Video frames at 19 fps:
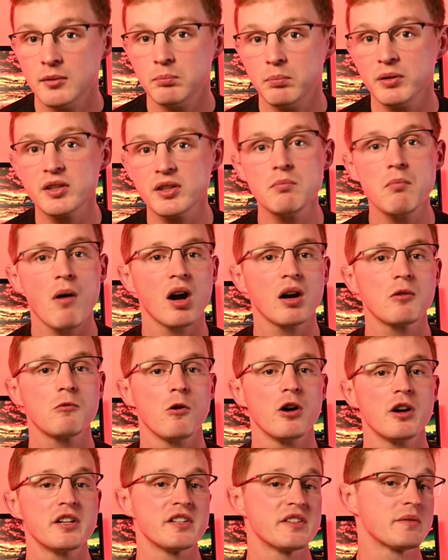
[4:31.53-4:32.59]
but the Mark
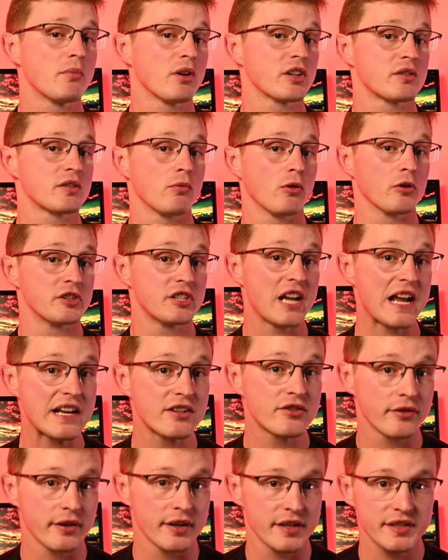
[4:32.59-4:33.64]
1 is much more
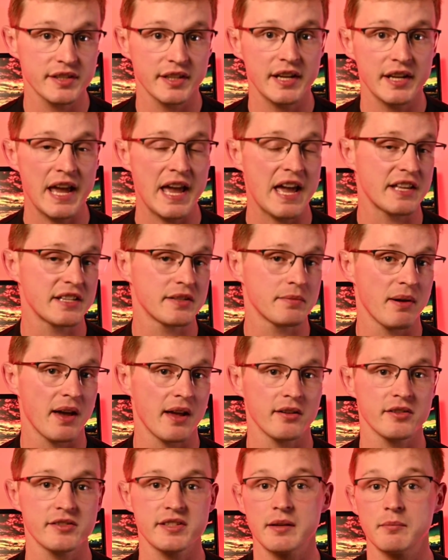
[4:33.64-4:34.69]
dangerous in hands
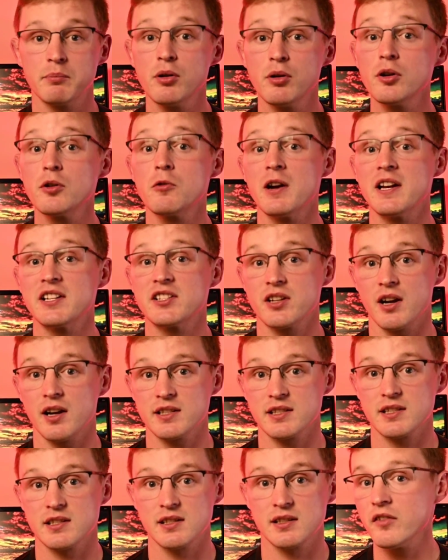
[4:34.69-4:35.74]
battles and put-away
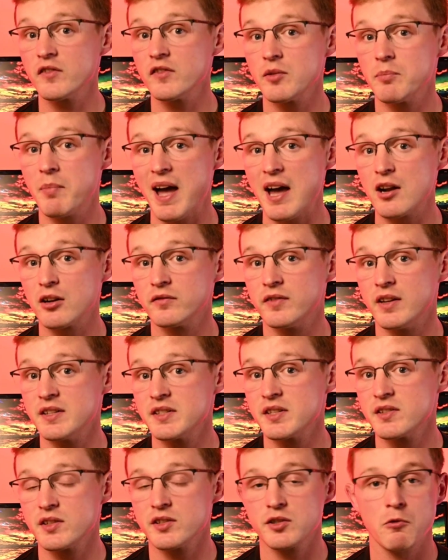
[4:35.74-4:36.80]
shots. Of the paddle
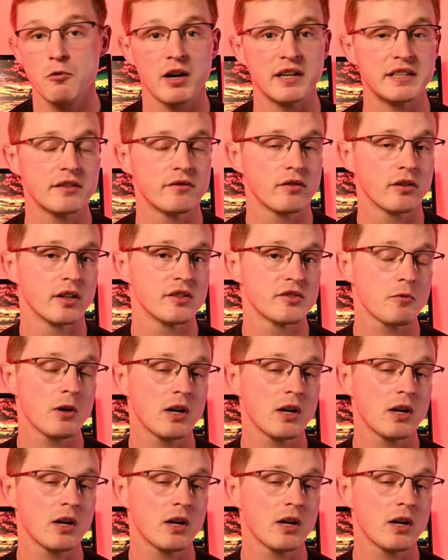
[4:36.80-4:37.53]
faces is quite different as